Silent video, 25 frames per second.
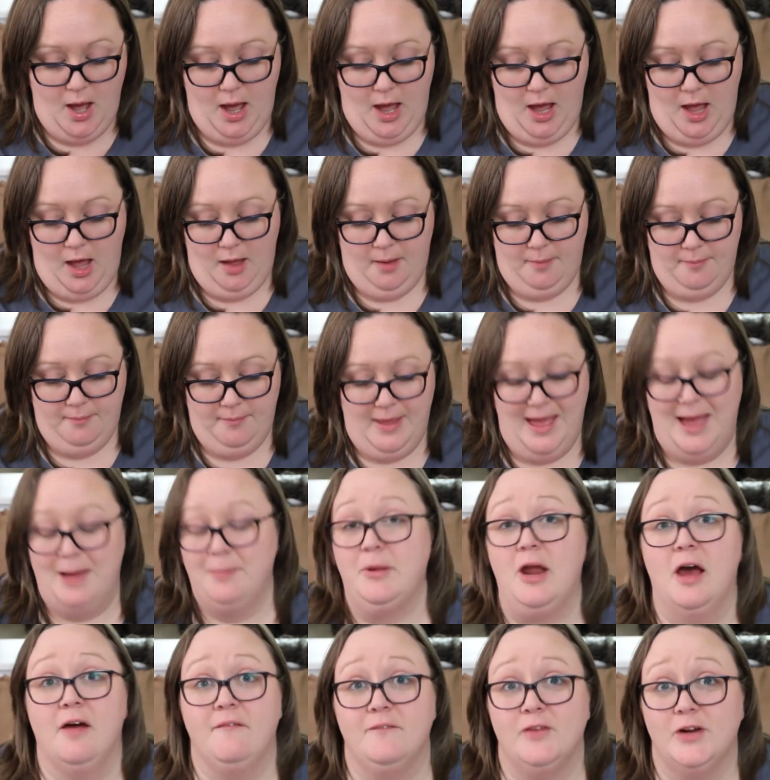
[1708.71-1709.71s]
um,
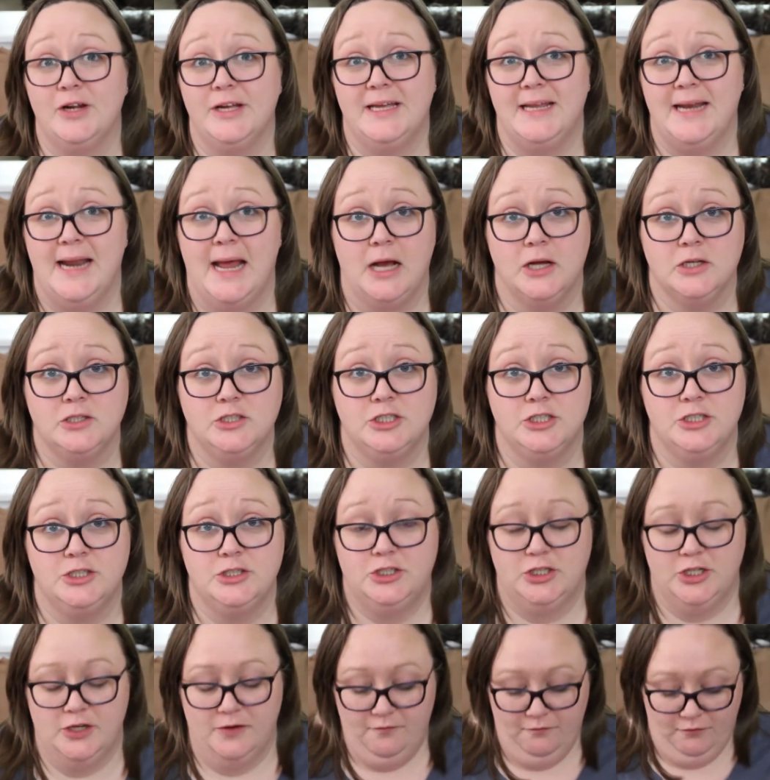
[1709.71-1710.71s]
I'm not freaking out, so you
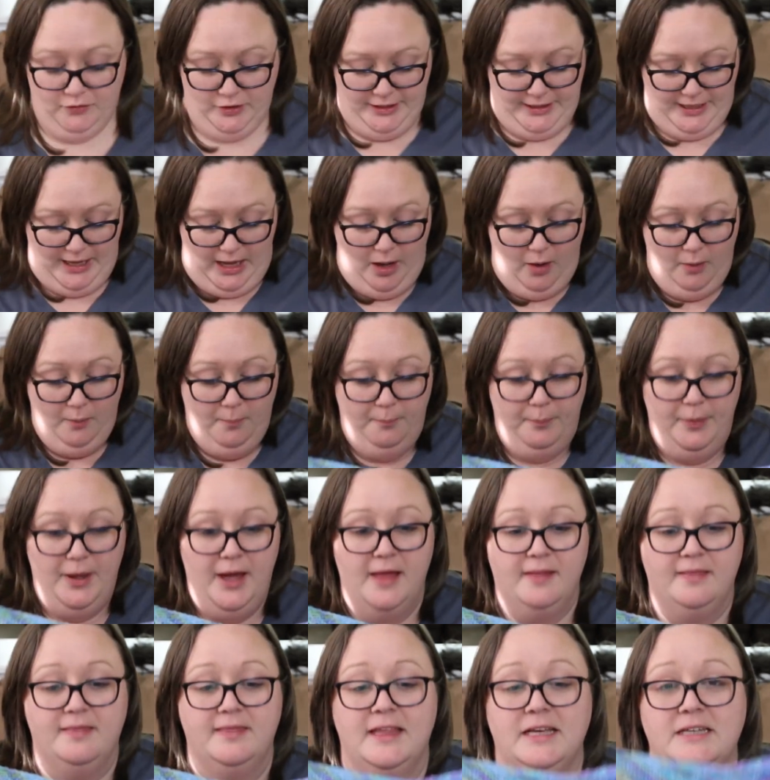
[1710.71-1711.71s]
shouldn't freak out.
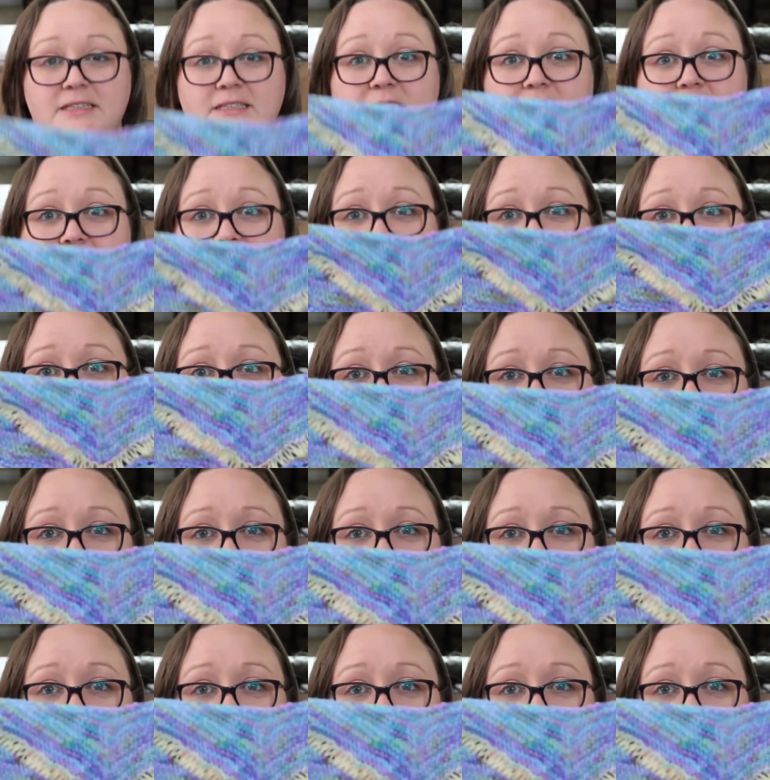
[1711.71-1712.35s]
But this isn't a